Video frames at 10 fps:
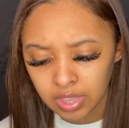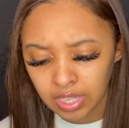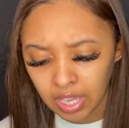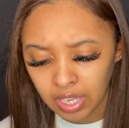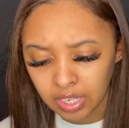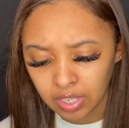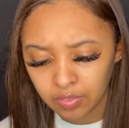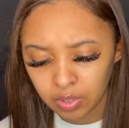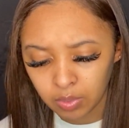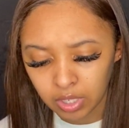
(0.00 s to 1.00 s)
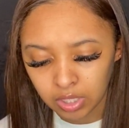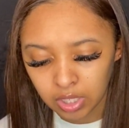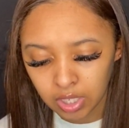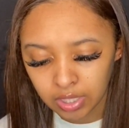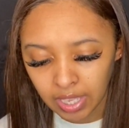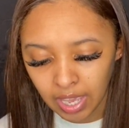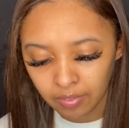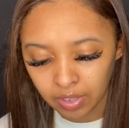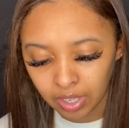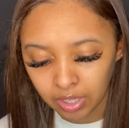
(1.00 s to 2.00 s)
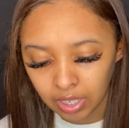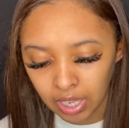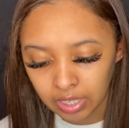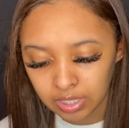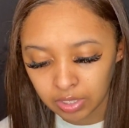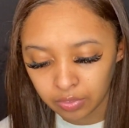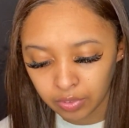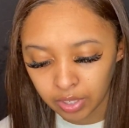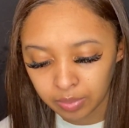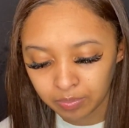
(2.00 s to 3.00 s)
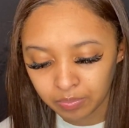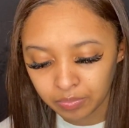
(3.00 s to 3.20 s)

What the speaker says: that if you want to look, they have a lot of different